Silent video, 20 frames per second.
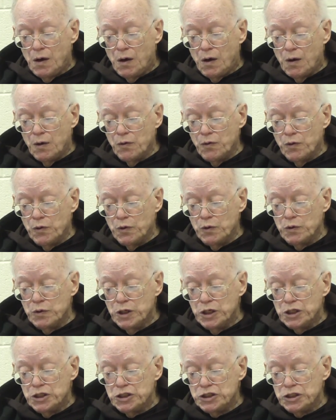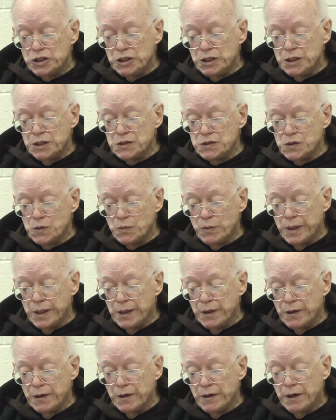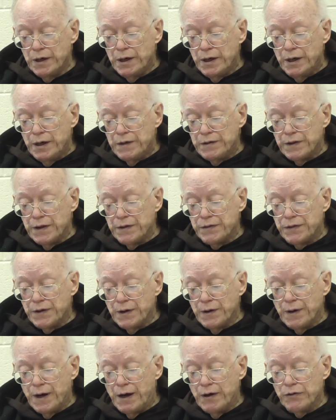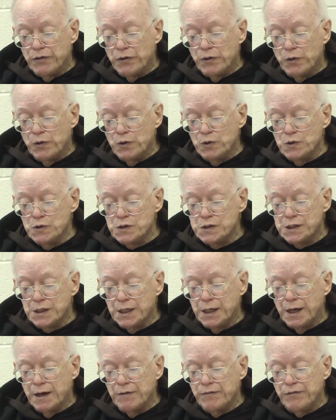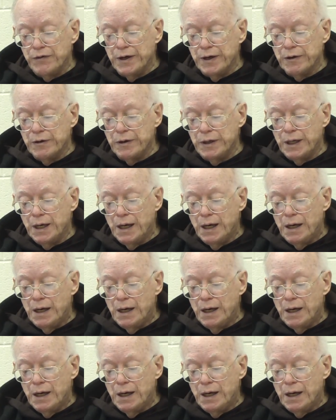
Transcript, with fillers: although she is aware that there are those that are very